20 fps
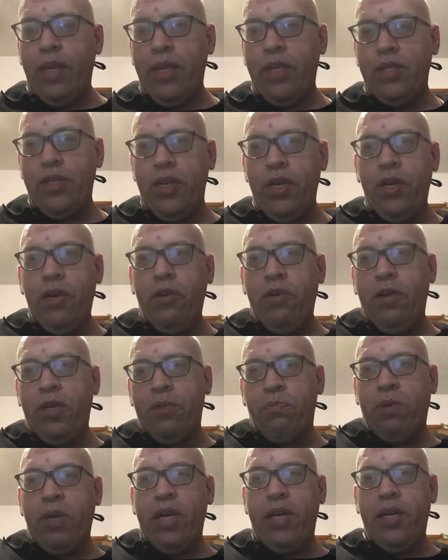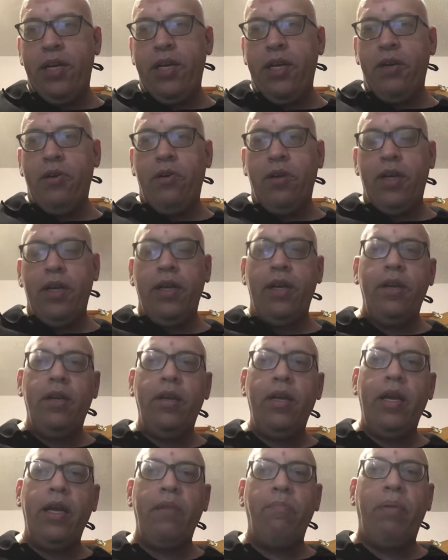he's new, he's brand new,
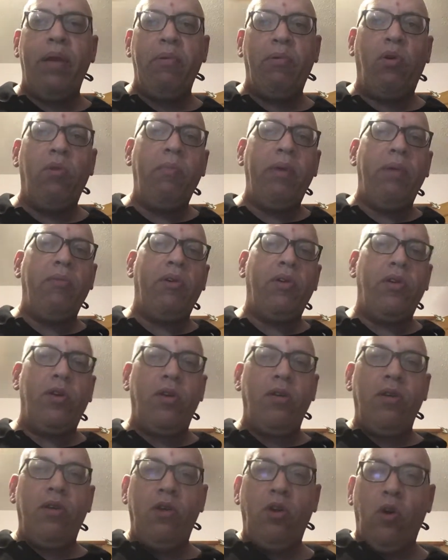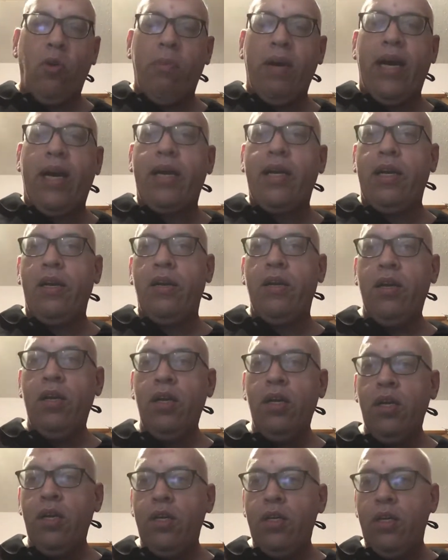and people will be able to go back and
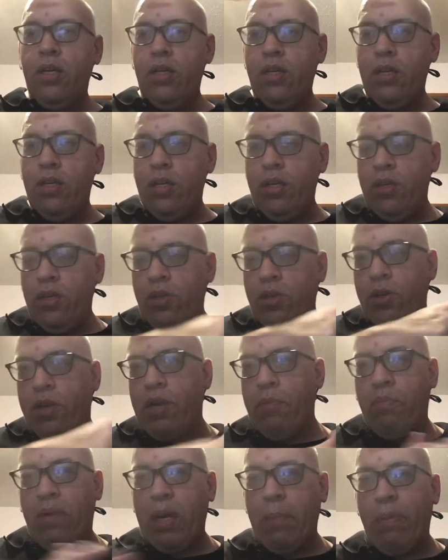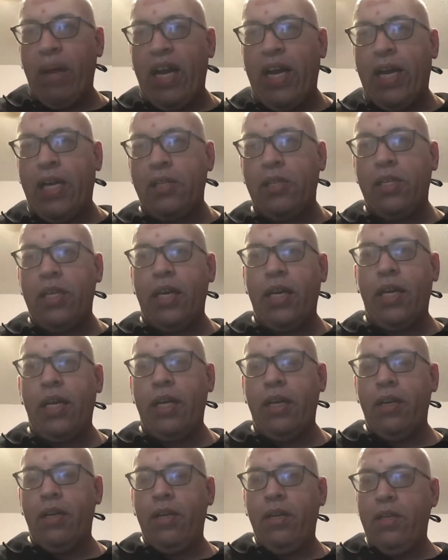look in my past
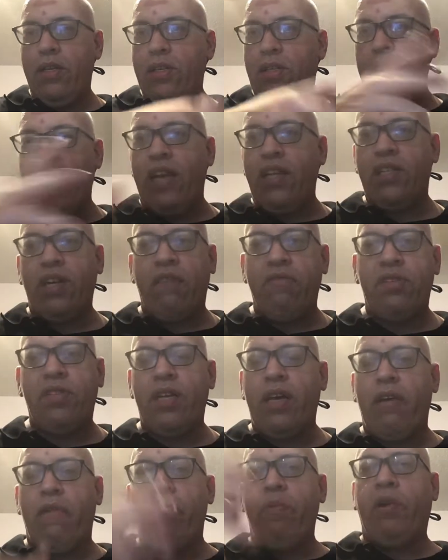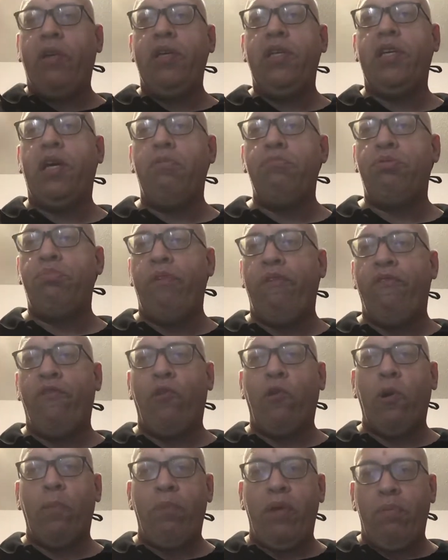and things I've said a million times
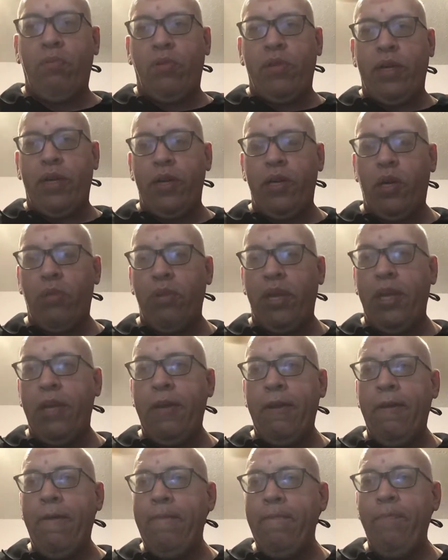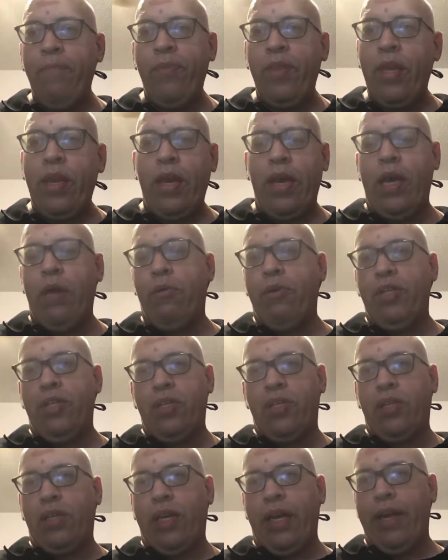before, and people that know me, it
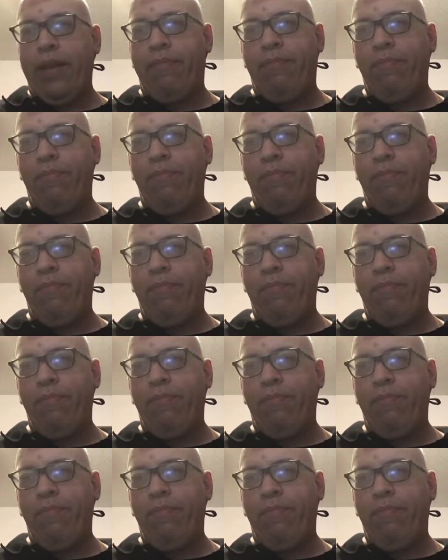would just